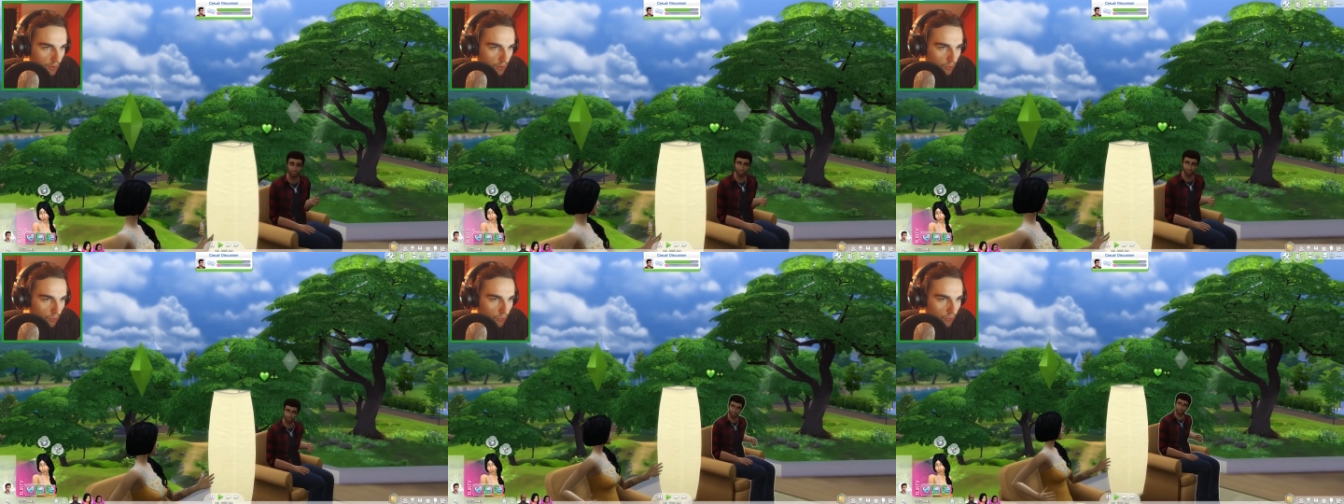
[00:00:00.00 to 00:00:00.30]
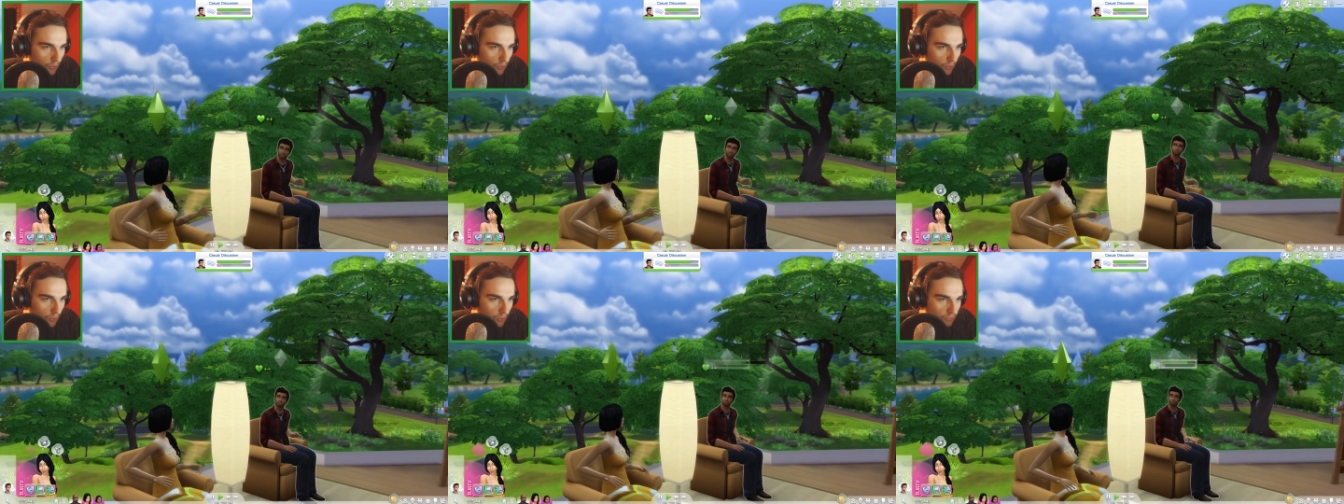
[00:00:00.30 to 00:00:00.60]

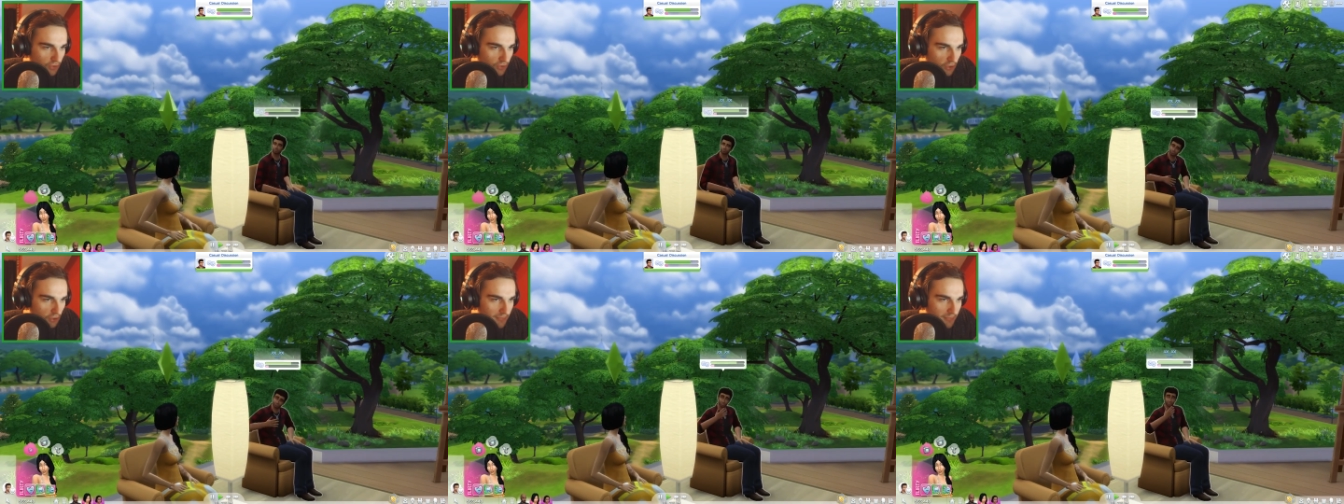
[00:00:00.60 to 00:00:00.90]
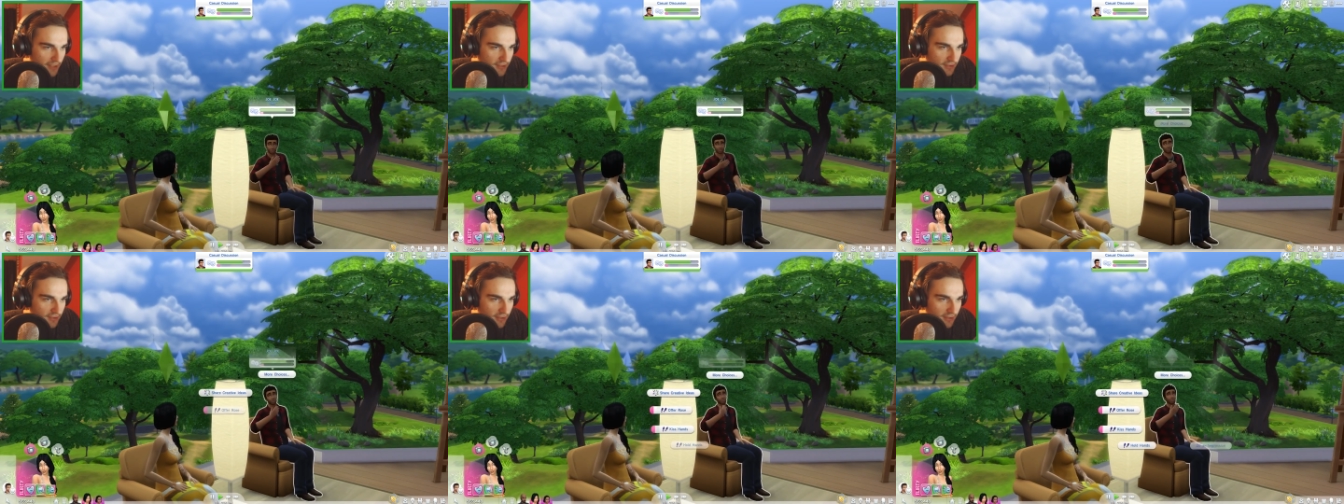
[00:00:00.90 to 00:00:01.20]
Oh,
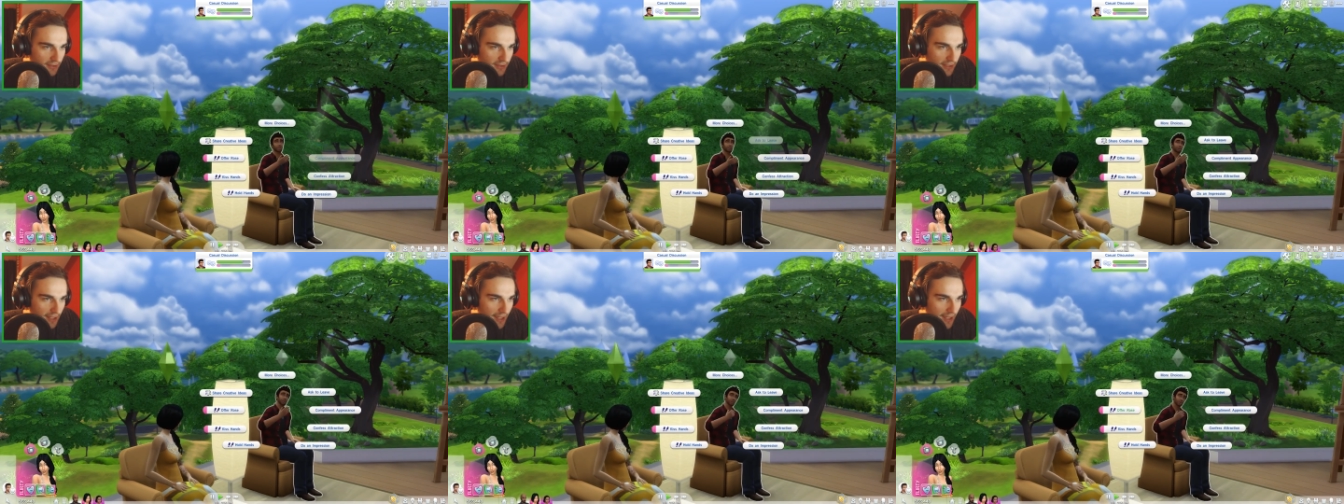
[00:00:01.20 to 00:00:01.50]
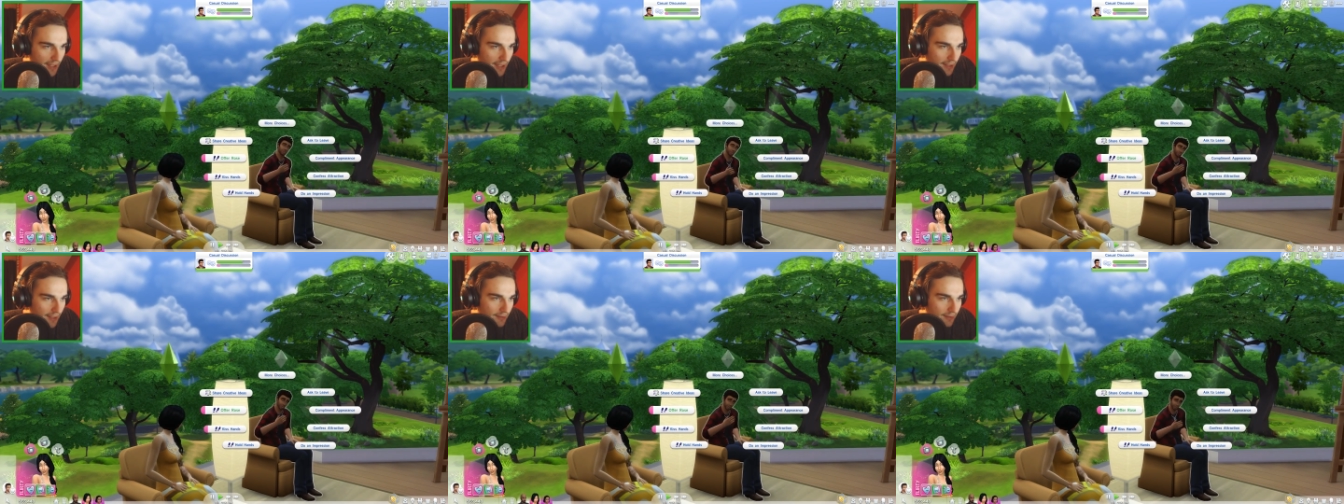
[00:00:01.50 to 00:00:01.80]
romance is in the
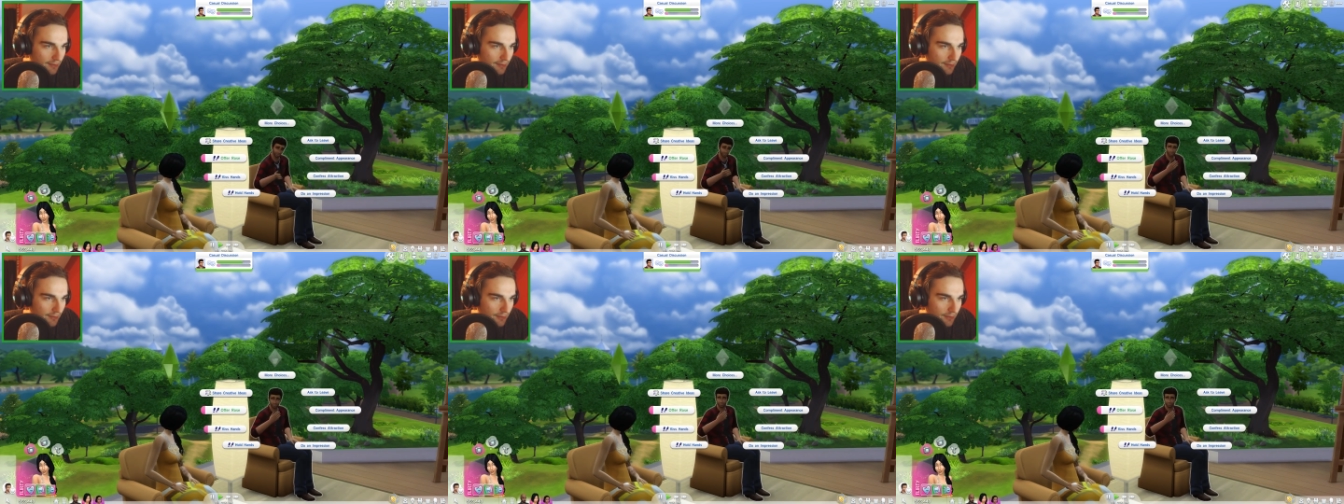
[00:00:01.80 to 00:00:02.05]
air.